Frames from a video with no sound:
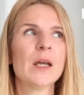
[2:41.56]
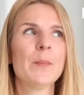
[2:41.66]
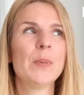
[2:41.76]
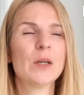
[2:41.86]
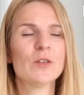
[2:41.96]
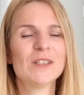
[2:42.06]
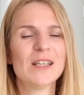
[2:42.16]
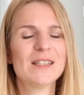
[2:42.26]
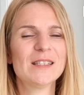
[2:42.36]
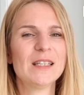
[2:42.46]
because
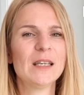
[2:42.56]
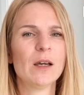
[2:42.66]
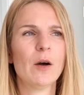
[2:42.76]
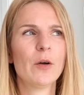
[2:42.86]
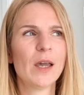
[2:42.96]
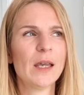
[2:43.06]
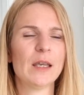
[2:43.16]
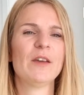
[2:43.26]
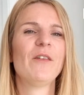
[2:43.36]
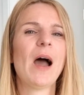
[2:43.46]
they see, okay,
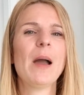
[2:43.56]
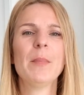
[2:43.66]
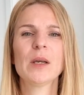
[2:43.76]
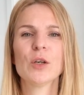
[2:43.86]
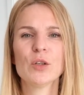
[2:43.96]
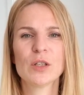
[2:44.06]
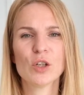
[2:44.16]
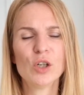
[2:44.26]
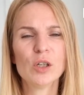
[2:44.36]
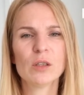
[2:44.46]
if I'm a good
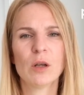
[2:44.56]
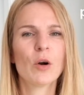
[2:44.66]
girl